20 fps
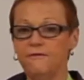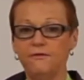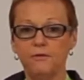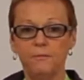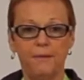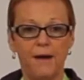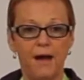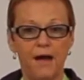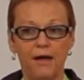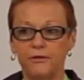
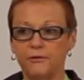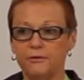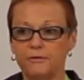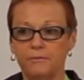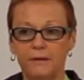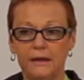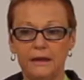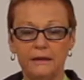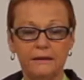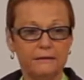never
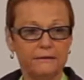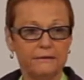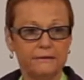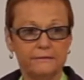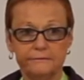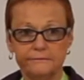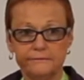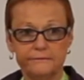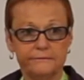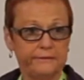bothered me.
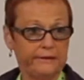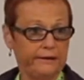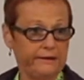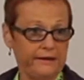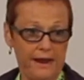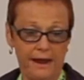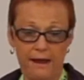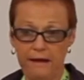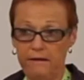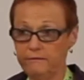
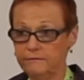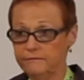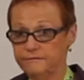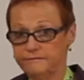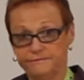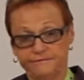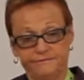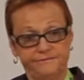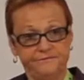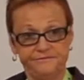And now,
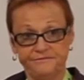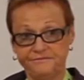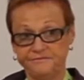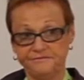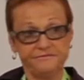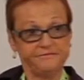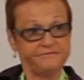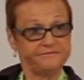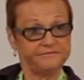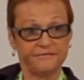
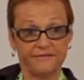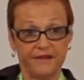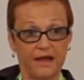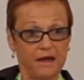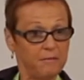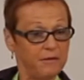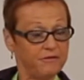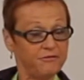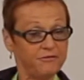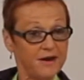
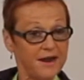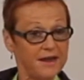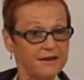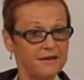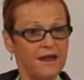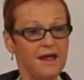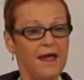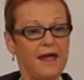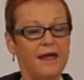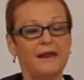not my
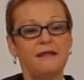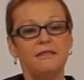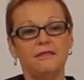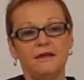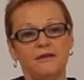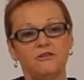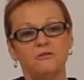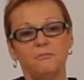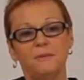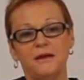friend. And I
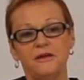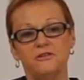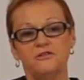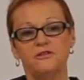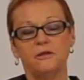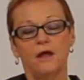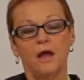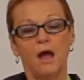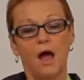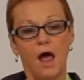think it's
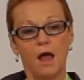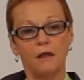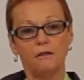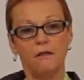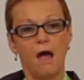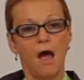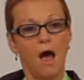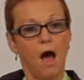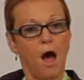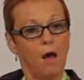because
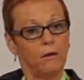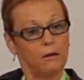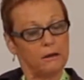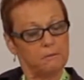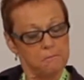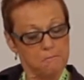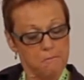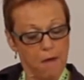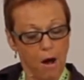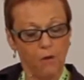
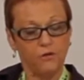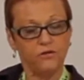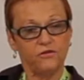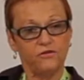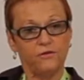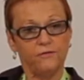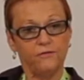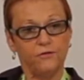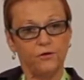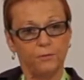
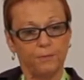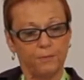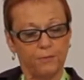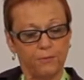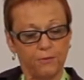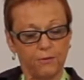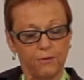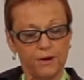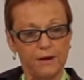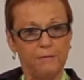most of your
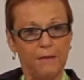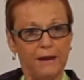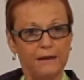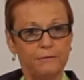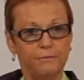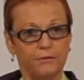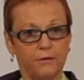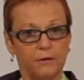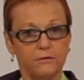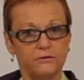
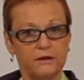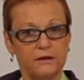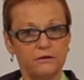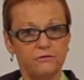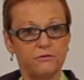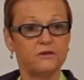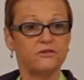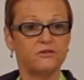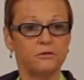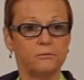pre-made protein
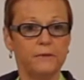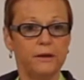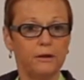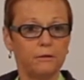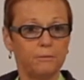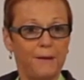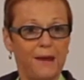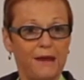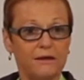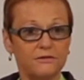drinks are
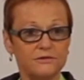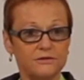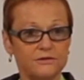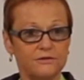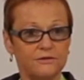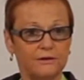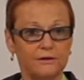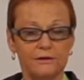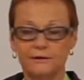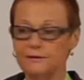milk-based.